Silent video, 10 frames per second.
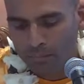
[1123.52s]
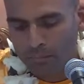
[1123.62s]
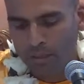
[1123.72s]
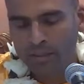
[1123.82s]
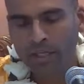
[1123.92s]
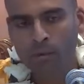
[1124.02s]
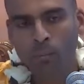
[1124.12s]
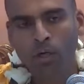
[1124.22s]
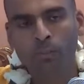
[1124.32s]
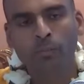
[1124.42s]
But
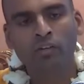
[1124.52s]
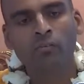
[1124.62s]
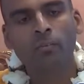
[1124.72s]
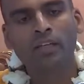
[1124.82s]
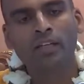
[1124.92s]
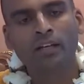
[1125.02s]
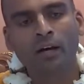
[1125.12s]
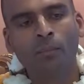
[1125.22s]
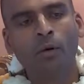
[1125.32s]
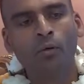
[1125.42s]
then one must be
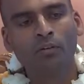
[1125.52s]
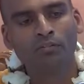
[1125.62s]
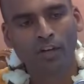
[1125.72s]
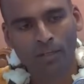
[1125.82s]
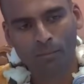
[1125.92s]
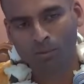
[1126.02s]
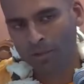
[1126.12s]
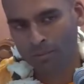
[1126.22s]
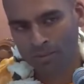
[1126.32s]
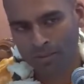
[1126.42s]
a bona fide
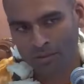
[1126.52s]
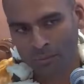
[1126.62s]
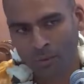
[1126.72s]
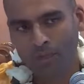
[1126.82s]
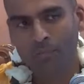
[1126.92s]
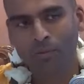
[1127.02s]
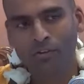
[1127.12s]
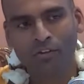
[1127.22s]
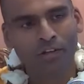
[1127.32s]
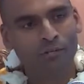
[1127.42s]
Brahmana. One
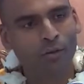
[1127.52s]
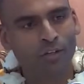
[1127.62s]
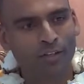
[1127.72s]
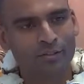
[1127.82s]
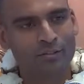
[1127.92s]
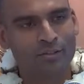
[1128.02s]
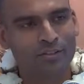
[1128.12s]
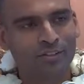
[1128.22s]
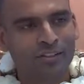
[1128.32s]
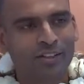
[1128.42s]
must have knowledge.
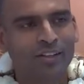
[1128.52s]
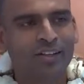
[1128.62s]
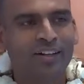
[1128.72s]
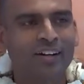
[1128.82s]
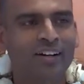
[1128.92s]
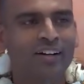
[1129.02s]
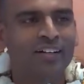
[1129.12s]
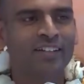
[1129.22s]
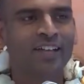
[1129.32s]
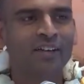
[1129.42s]

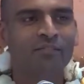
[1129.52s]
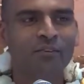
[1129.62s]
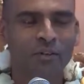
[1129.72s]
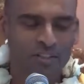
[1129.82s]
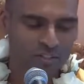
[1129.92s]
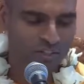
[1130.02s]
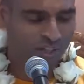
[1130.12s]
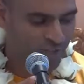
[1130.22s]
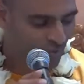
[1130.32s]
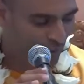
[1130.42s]
Therefore, in
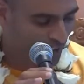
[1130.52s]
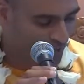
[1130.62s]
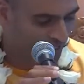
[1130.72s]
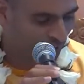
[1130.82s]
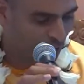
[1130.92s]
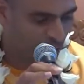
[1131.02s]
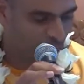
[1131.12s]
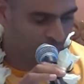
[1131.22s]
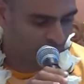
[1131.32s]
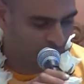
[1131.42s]
Shastra it's
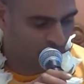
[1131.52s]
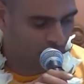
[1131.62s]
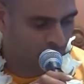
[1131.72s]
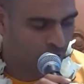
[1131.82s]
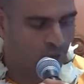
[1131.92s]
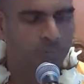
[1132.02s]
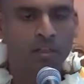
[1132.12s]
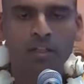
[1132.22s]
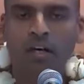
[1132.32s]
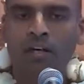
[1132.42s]
explained,
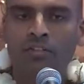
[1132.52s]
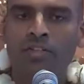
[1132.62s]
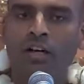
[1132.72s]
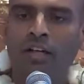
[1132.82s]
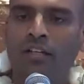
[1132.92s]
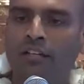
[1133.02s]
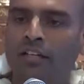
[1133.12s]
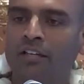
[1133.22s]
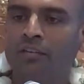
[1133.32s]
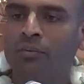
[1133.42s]
Janmana
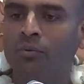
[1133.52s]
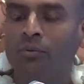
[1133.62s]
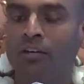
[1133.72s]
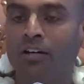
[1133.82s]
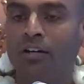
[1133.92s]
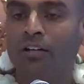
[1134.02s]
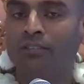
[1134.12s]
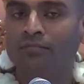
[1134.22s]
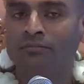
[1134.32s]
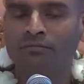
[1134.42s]
Jayate
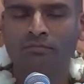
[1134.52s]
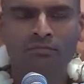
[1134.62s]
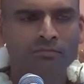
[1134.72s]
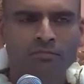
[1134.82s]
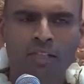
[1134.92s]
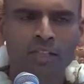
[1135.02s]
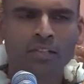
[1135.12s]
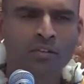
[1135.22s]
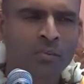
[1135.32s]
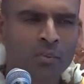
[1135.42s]
Sudra. In
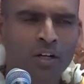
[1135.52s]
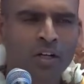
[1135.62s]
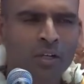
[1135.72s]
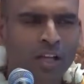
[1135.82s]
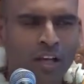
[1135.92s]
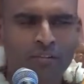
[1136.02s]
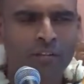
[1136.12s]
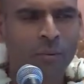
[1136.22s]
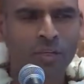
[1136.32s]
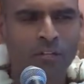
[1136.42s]
this world,
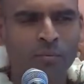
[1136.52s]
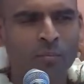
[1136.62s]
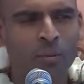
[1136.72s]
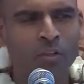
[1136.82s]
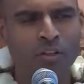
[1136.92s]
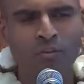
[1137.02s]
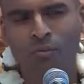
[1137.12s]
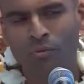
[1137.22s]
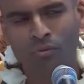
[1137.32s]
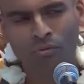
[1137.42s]
everyone is born a
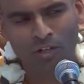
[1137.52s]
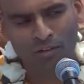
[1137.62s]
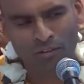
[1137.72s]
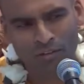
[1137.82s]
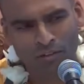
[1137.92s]
Sudra.